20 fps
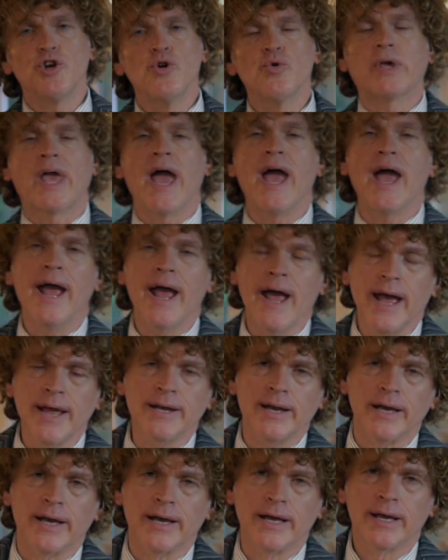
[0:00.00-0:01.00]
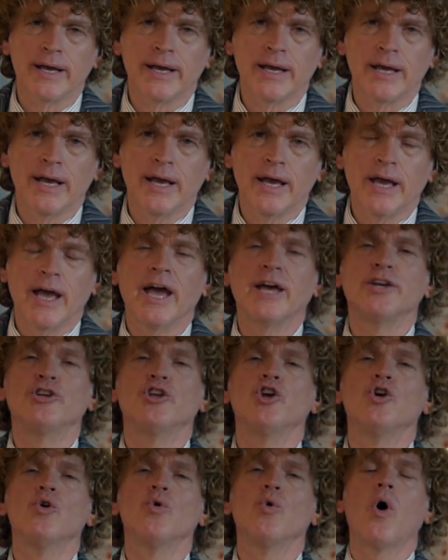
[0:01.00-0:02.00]
you can and
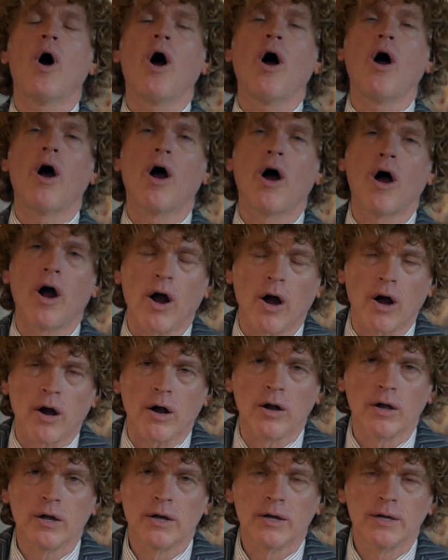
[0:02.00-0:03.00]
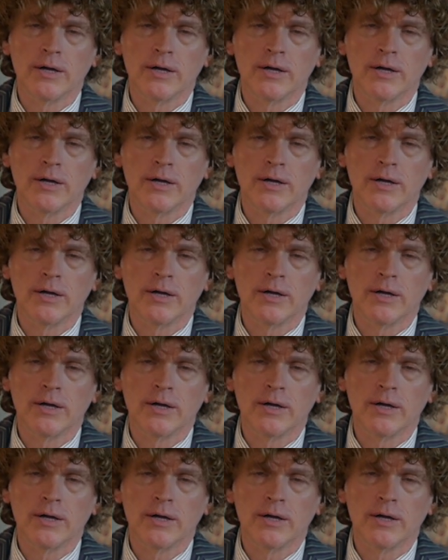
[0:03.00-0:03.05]
you are